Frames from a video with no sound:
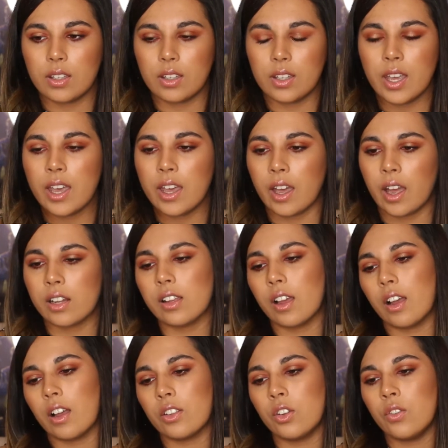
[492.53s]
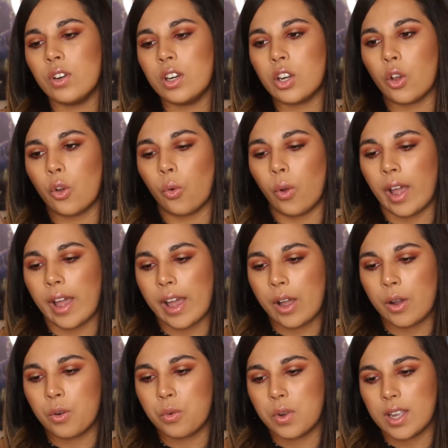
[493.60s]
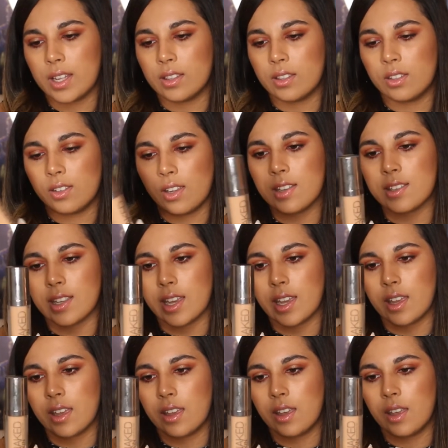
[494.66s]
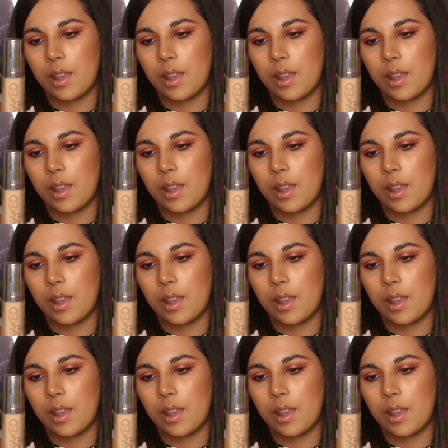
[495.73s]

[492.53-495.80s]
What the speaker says: Yeah, I don't really know how it does it,